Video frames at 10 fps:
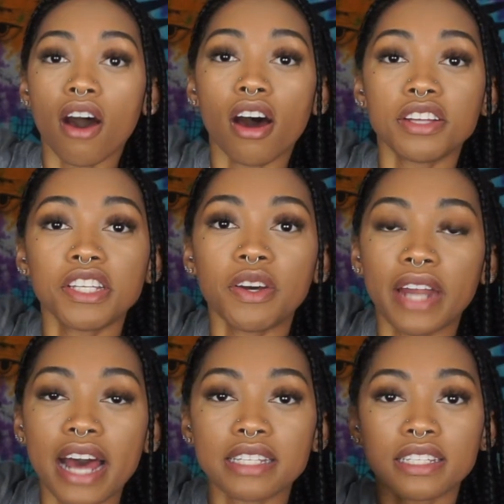Also, it
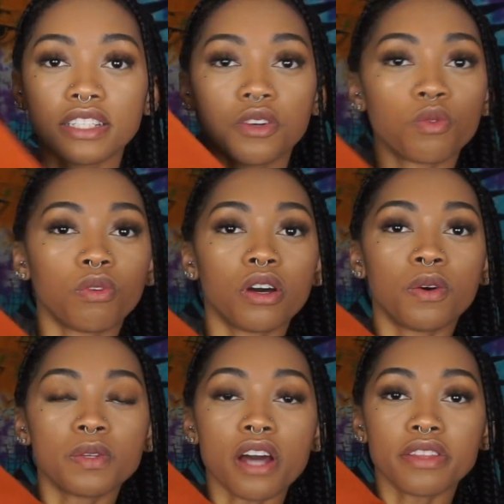has this little
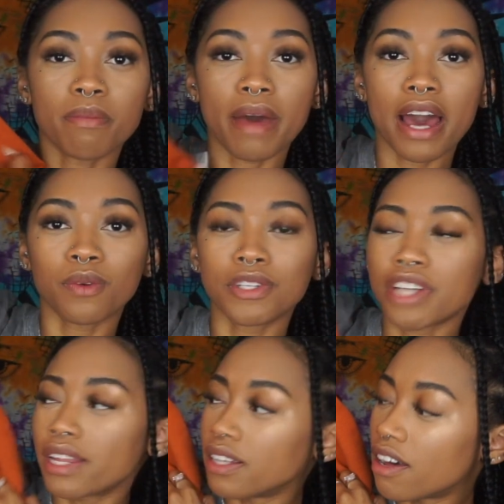rose on the back, which
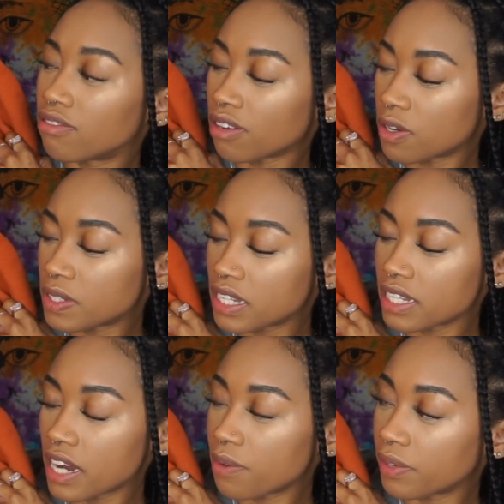I love roses,
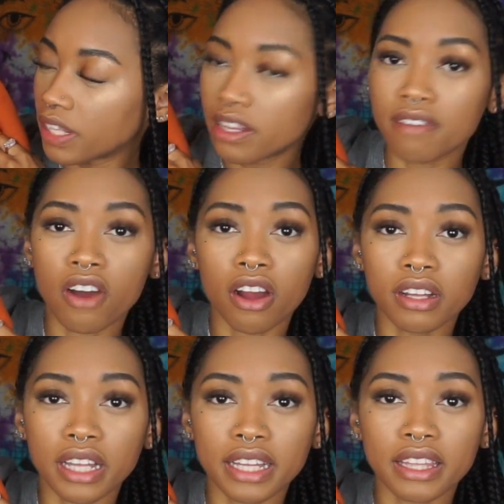and I really love
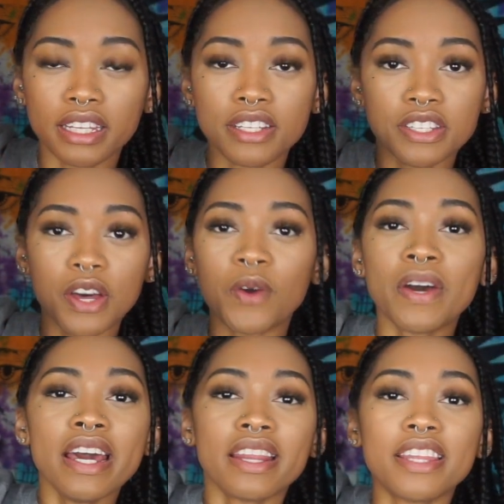art like this. So
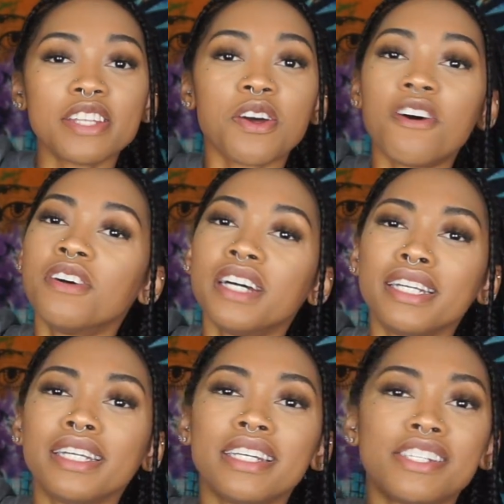this whole
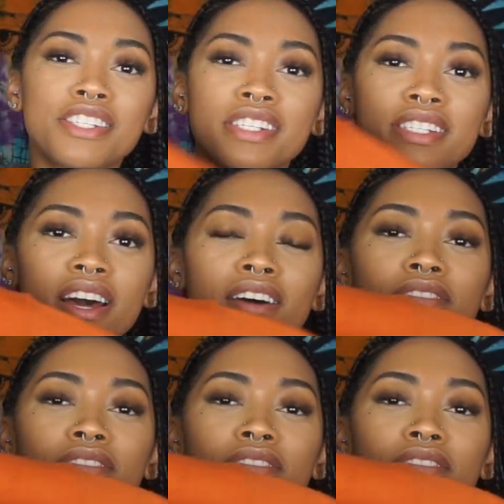hoodie is just a